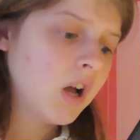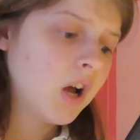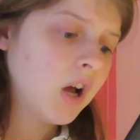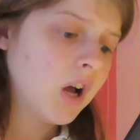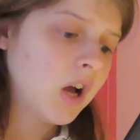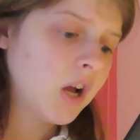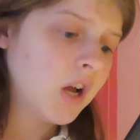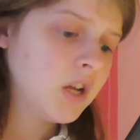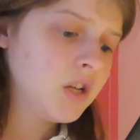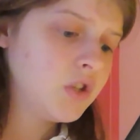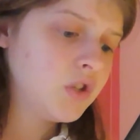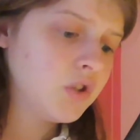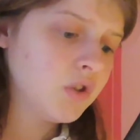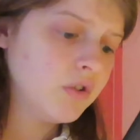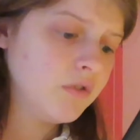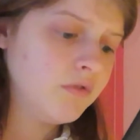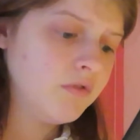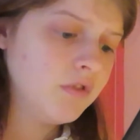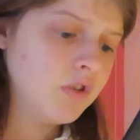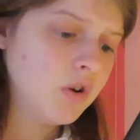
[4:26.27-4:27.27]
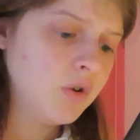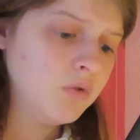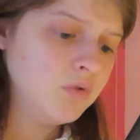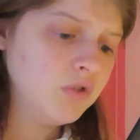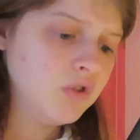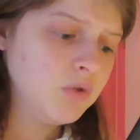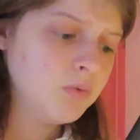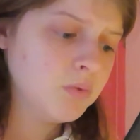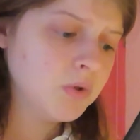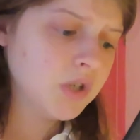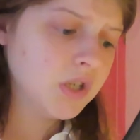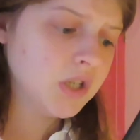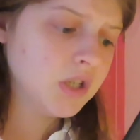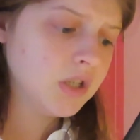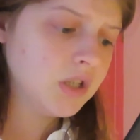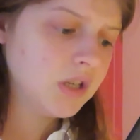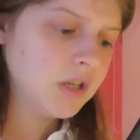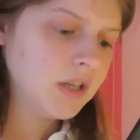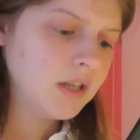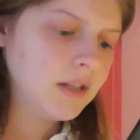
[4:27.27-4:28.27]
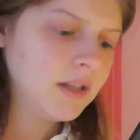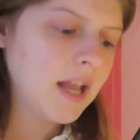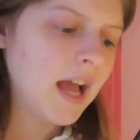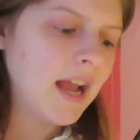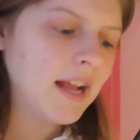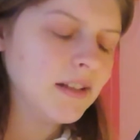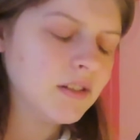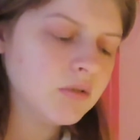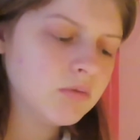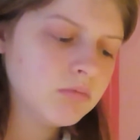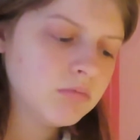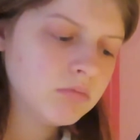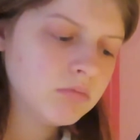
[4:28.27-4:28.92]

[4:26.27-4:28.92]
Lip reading: I should have known you wouldn't. Nein.